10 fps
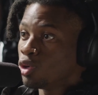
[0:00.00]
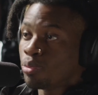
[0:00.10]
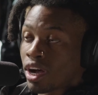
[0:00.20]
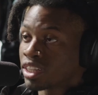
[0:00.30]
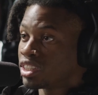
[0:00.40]

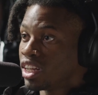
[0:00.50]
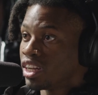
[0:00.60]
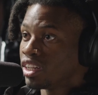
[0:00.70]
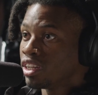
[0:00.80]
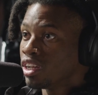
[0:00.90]
Tupac said
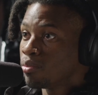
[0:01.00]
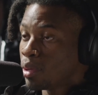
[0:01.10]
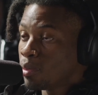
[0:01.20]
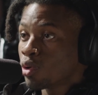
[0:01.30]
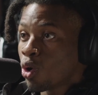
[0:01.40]
it.
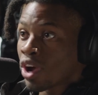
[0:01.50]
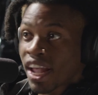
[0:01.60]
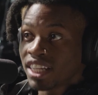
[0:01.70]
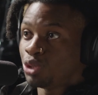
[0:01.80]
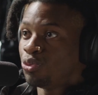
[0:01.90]
People gonna
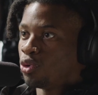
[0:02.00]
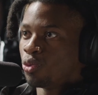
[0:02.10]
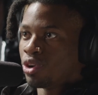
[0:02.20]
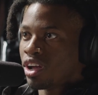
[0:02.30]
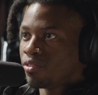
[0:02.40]
hate you for
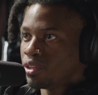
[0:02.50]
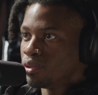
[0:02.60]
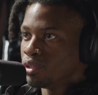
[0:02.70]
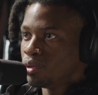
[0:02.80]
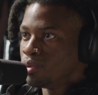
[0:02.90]
whatever
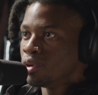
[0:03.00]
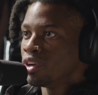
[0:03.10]
you do.